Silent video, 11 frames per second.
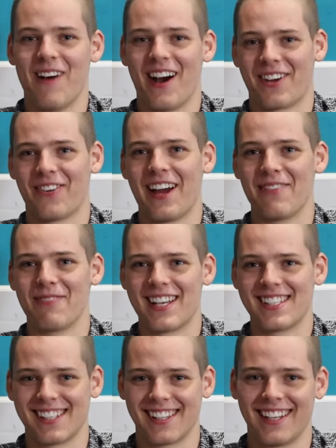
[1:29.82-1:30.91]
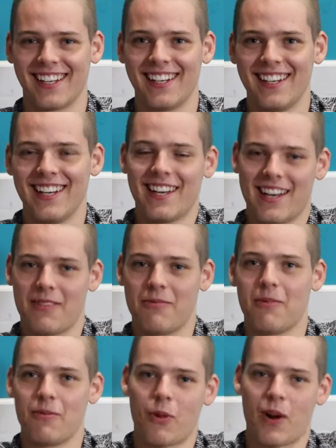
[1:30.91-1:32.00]
muck around basically
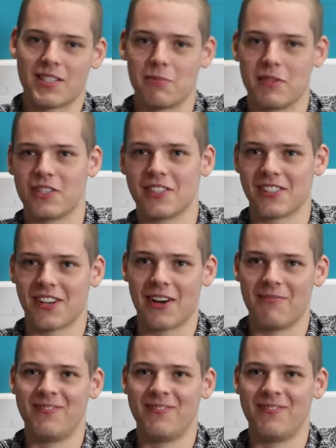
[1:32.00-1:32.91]
and waste Mitch's time.